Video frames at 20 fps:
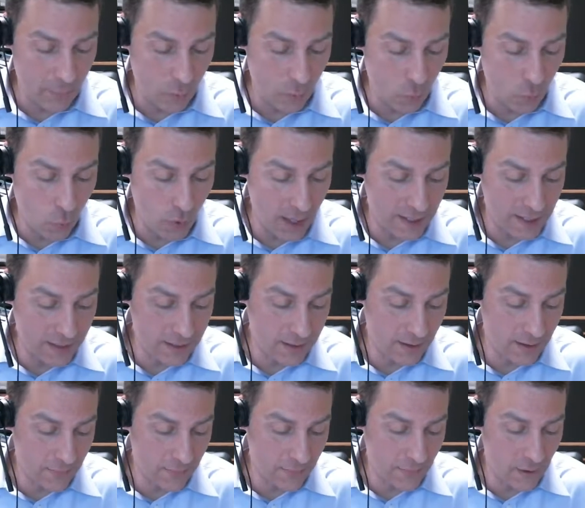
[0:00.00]
what
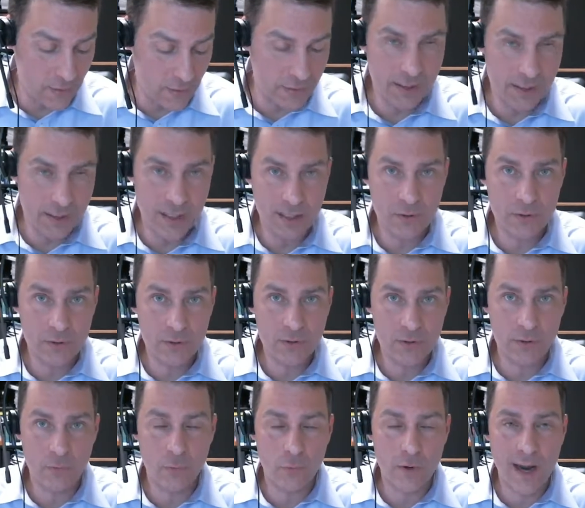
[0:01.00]
those
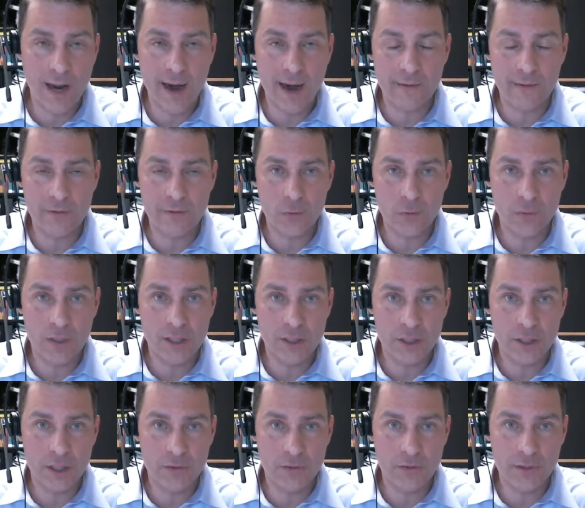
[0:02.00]
industry average
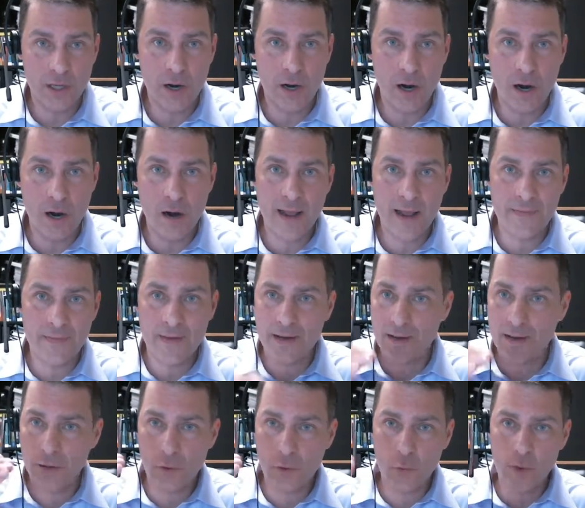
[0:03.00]
ratios are, and
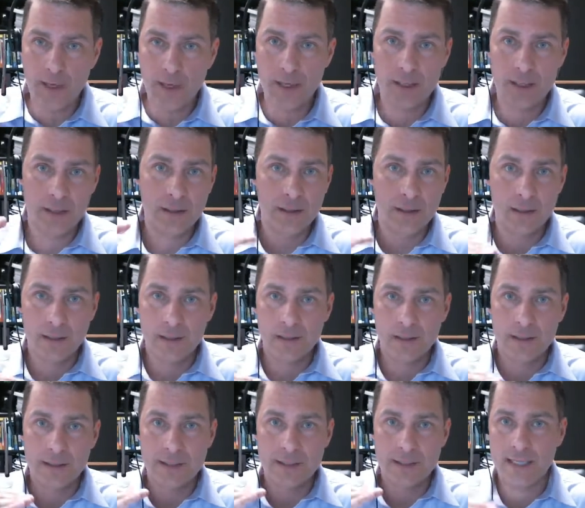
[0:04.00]
then a quick
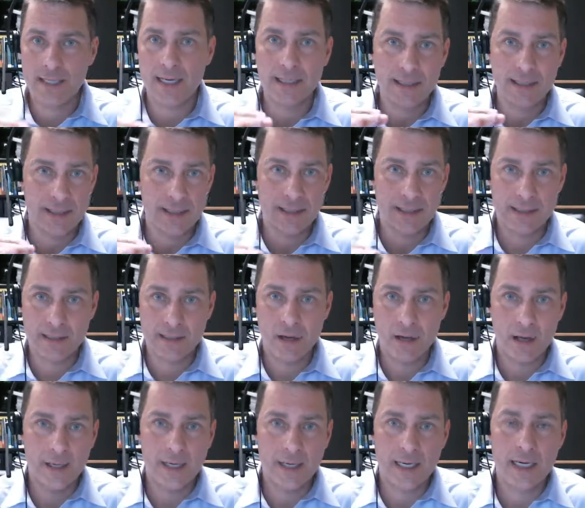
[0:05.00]
sentence
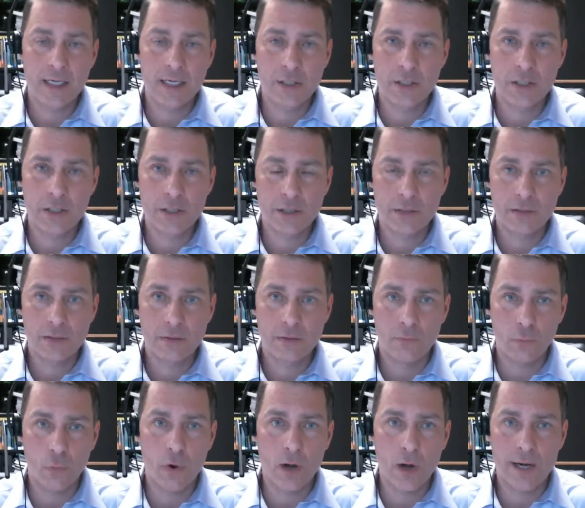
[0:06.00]
on each
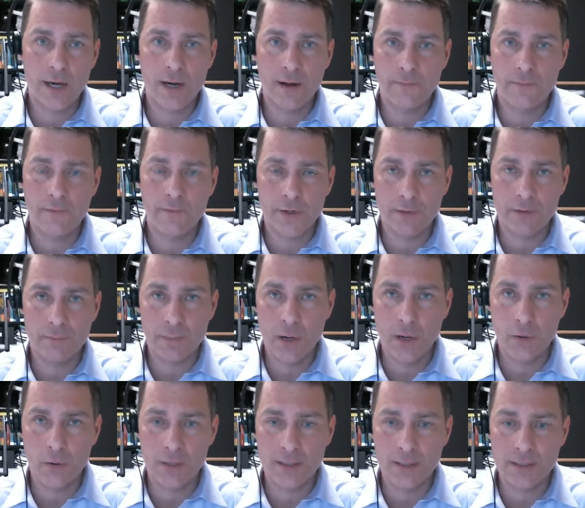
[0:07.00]
one of the
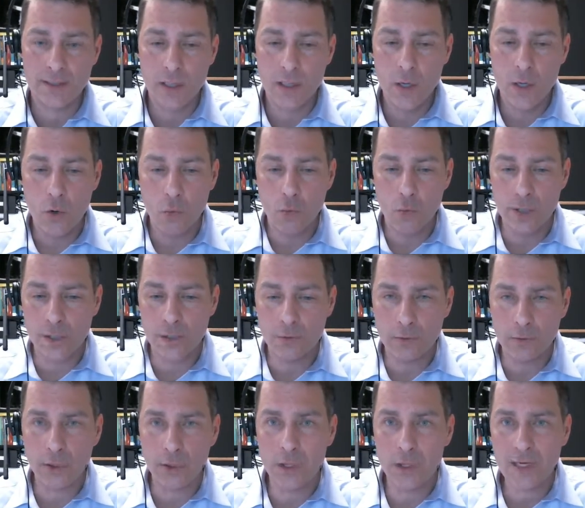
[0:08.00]
components. When you
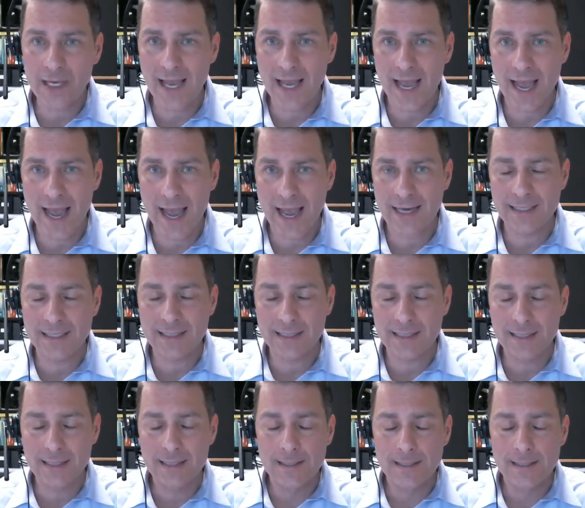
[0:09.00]
look at